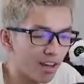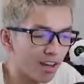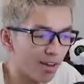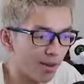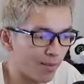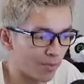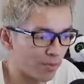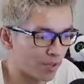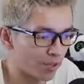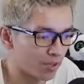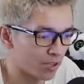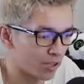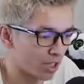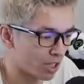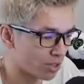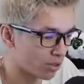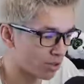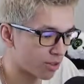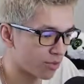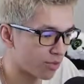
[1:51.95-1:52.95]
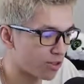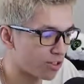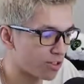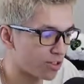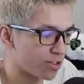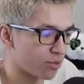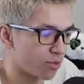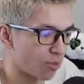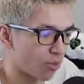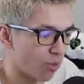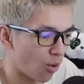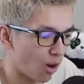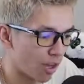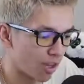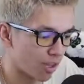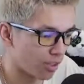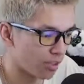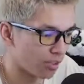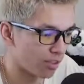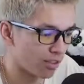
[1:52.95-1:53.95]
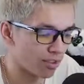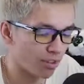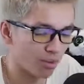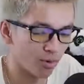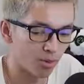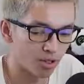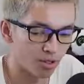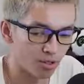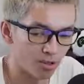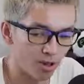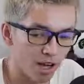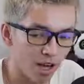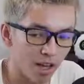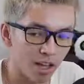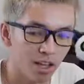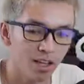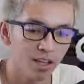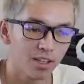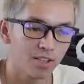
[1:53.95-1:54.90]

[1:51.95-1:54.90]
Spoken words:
because your cost per conversion is way too high.